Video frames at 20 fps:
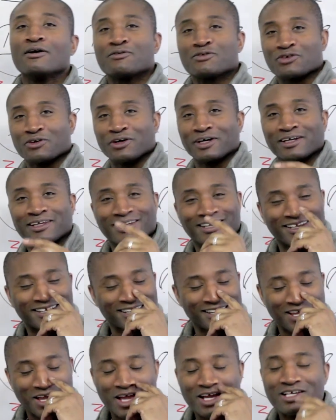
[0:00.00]
Sorry.
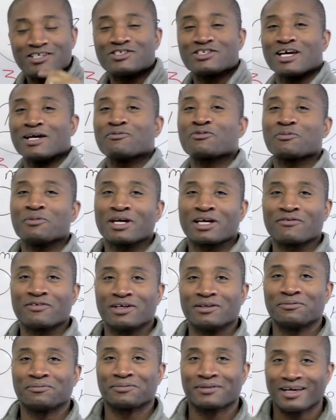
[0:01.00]
James from
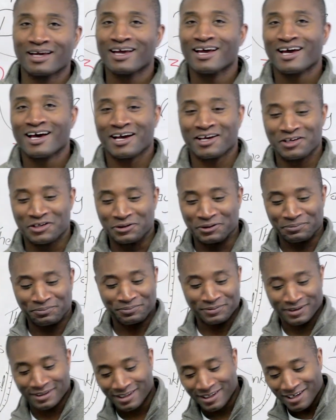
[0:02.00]
engVid. How you doing?
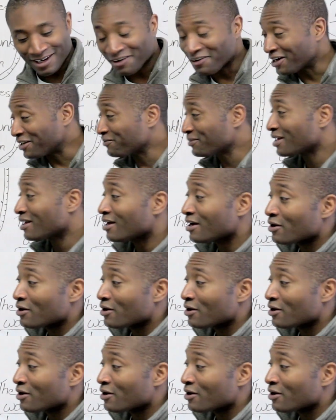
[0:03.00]
All right.